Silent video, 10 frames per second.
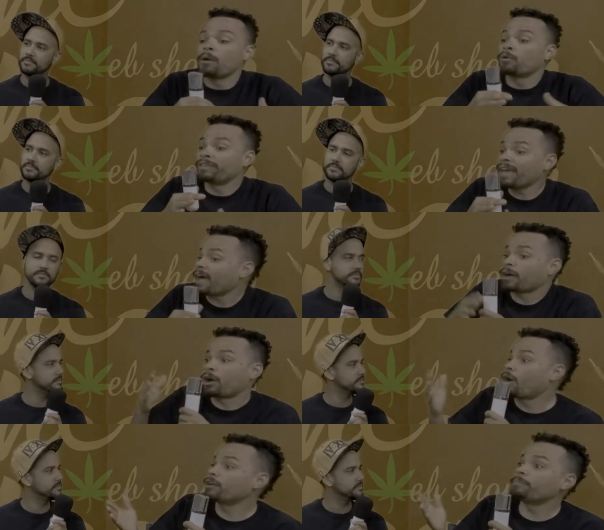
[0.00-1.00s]
Speaker 1: yeah,
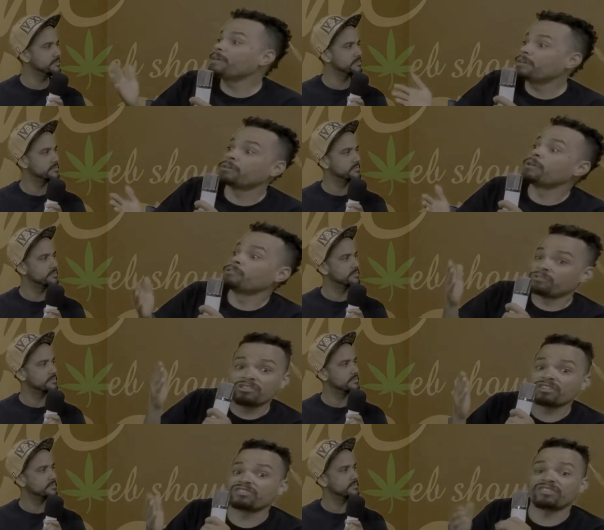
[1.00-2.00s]
Cardi B, she's
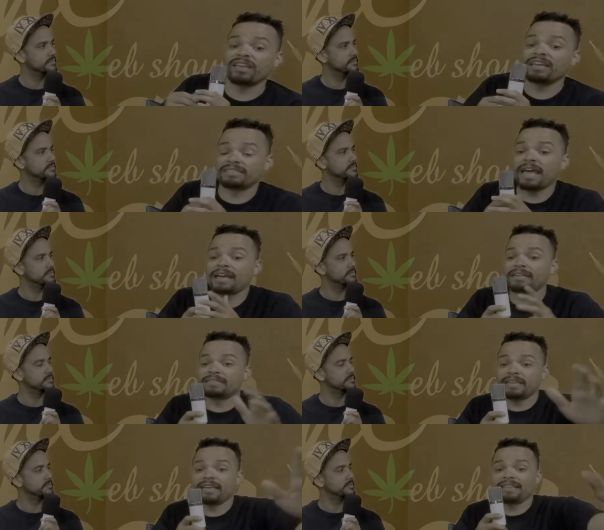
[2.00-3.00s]
ex exactly
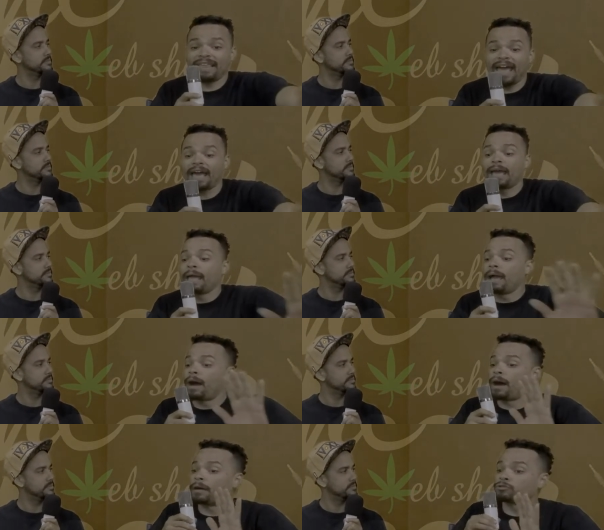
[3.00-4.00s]
saying that.
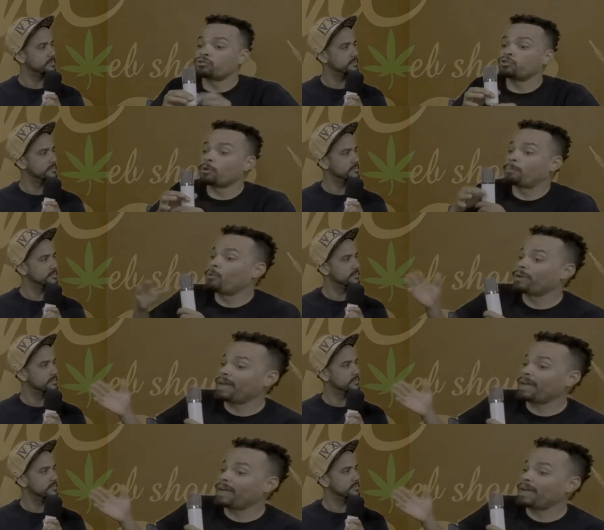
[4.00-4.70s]
Uh, to your point